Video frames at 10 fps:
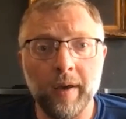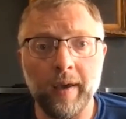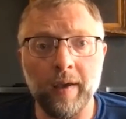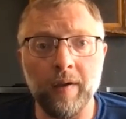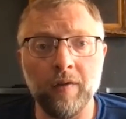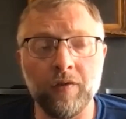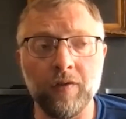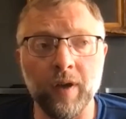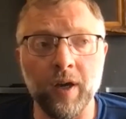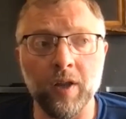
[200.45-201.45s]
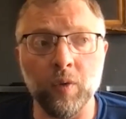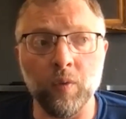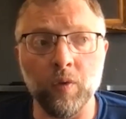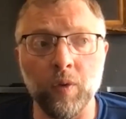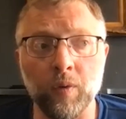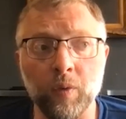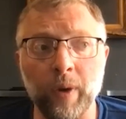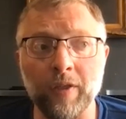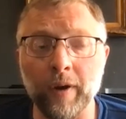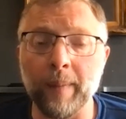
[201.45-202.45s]
is uh, the, the, the,
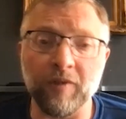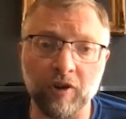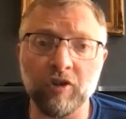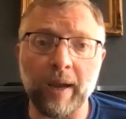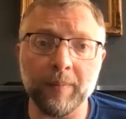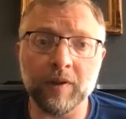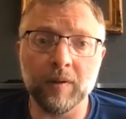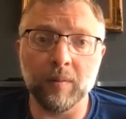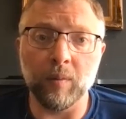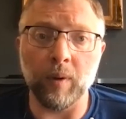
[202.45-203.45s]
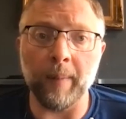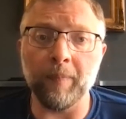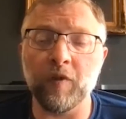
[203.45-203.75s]
way their hips are shaped, right? Mm-hmm.